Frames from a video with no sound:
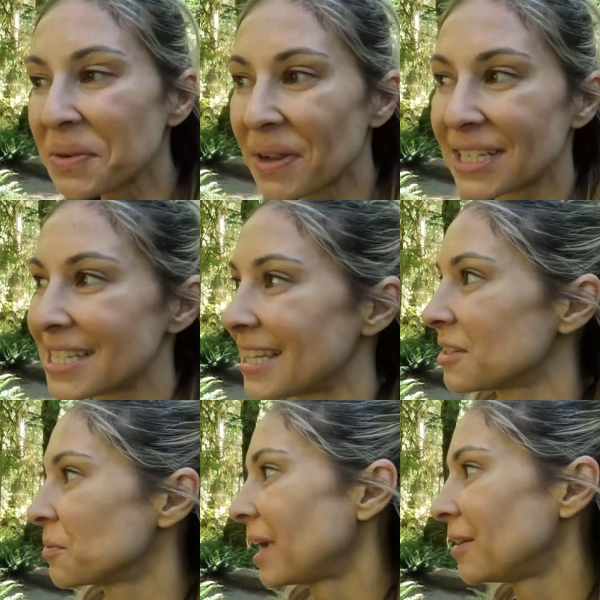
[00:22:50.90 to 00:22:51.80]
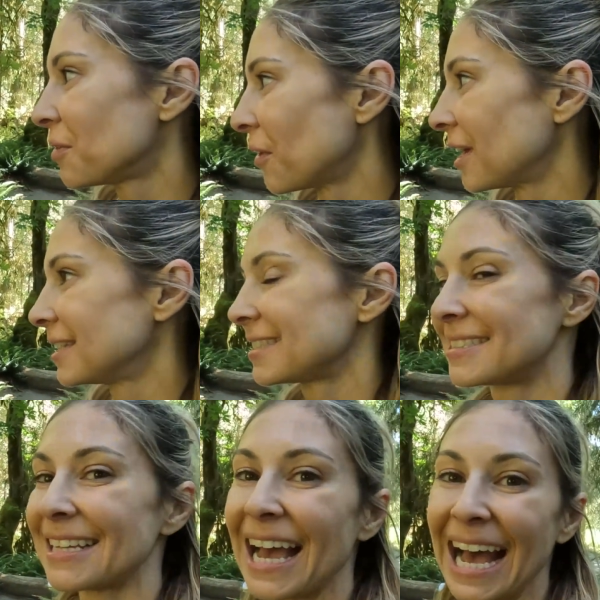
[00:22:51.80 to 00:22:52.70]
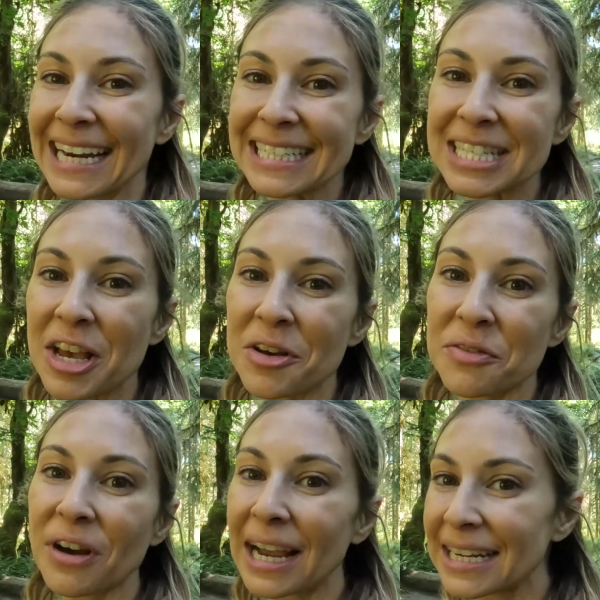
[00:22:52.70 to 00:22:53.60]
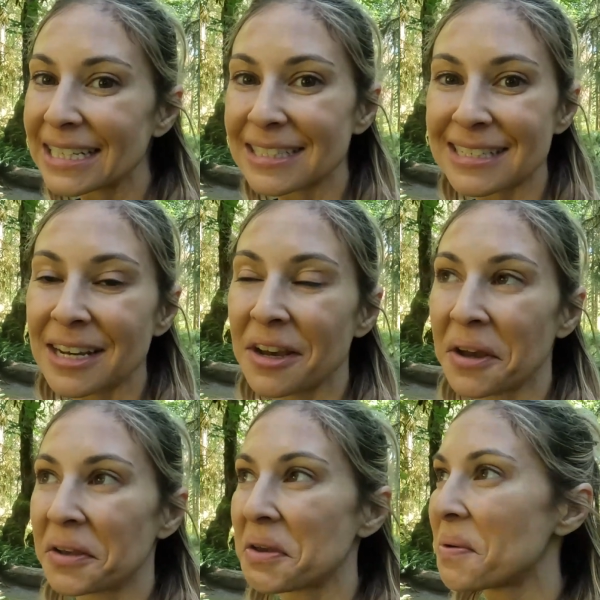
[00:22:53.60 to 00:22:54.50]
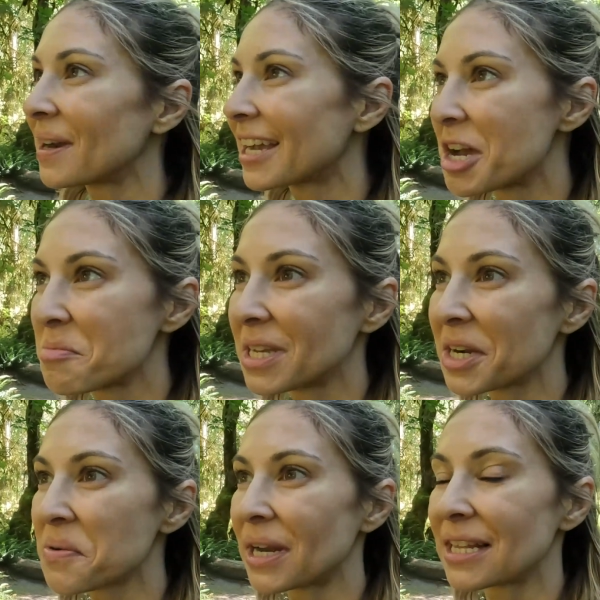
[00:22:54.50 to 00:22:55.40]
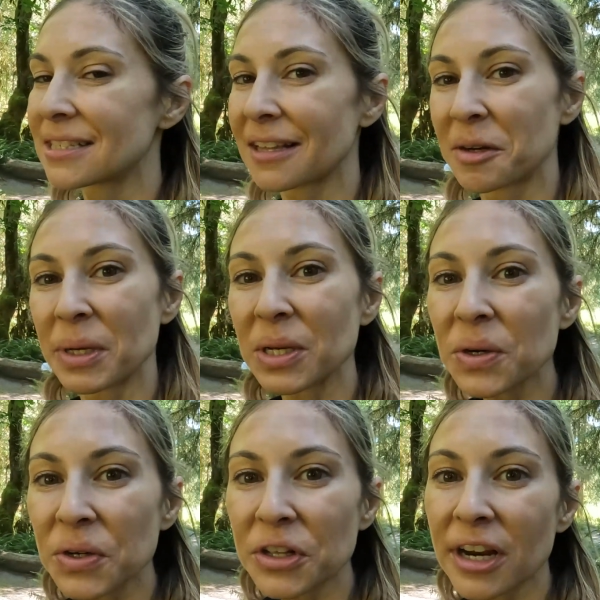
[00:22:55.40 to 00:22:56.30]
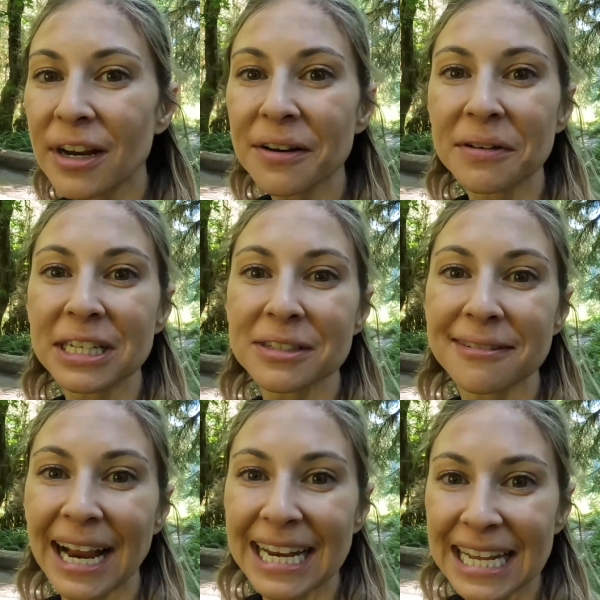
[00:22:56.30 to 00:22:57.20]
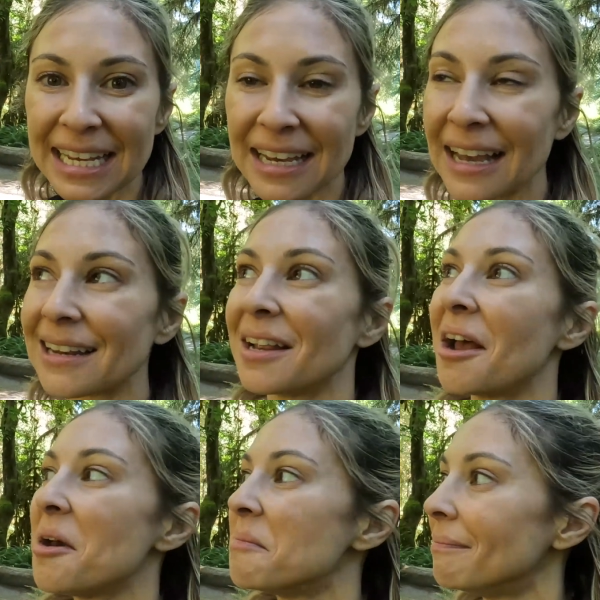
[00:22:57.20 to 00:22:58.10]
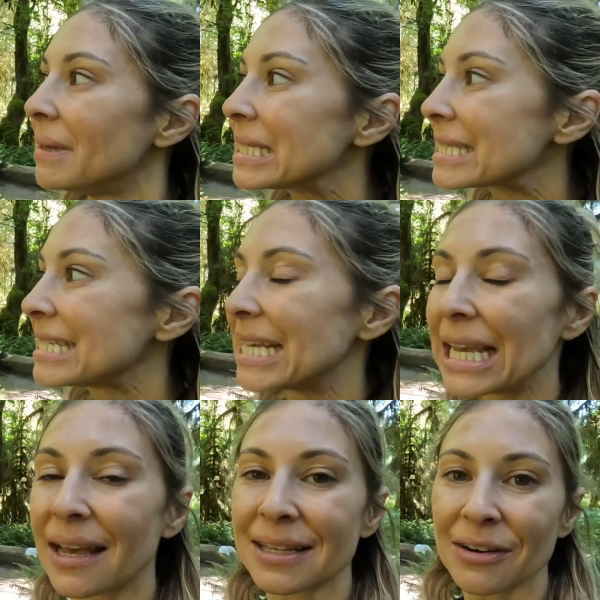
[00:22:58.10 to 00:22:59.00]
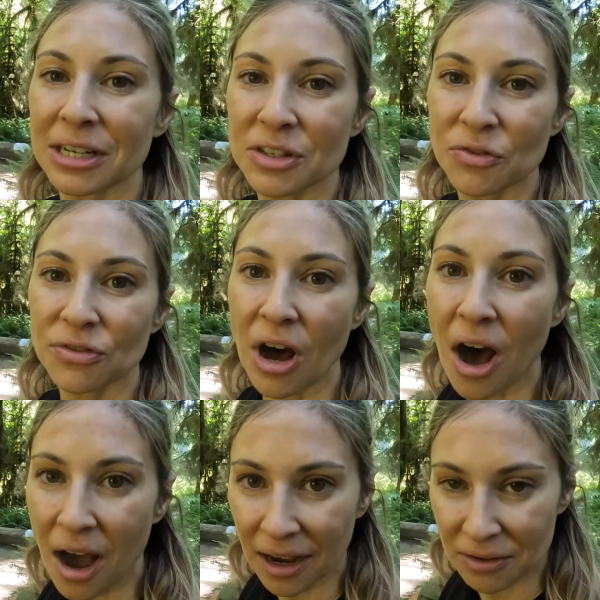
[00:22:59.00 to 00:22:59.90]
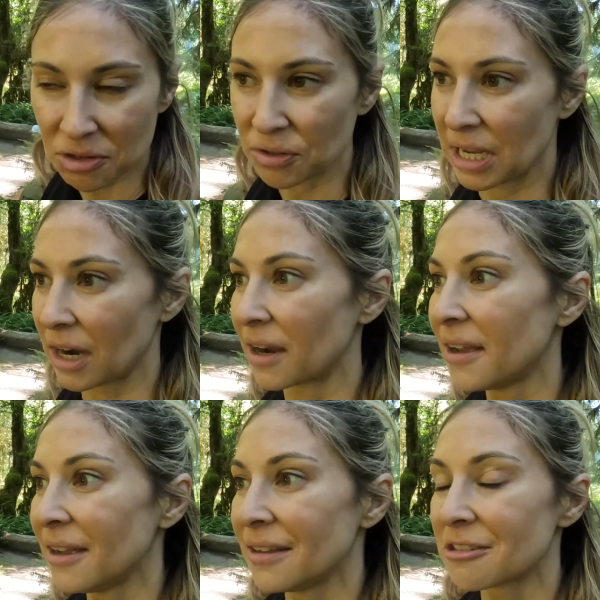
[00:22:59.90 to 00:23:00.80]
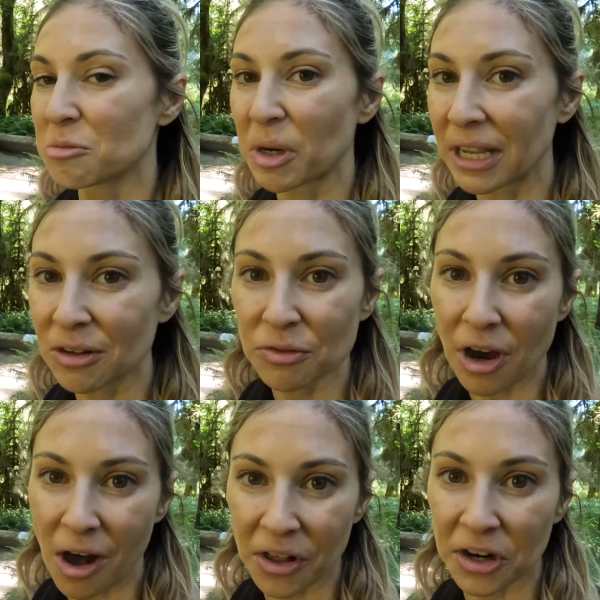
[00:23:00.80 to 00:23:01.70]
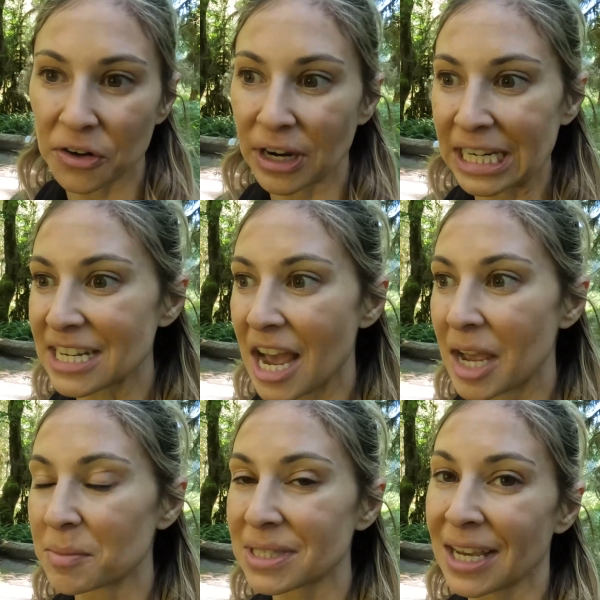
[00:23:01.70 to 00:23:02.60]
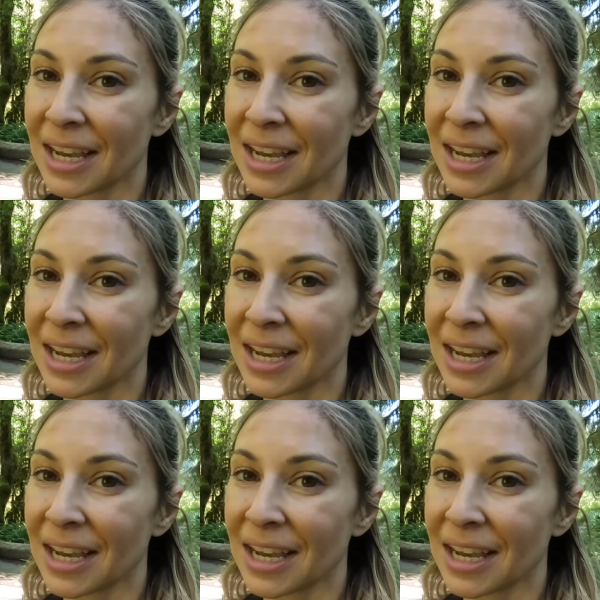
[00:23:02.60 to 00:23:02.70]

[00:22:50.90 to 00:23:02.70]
want to see this rainforest at its finest, you want to come here when it's a little bit cooler, when it's rainy and misty and there is fog through here. Spring and fall are great times.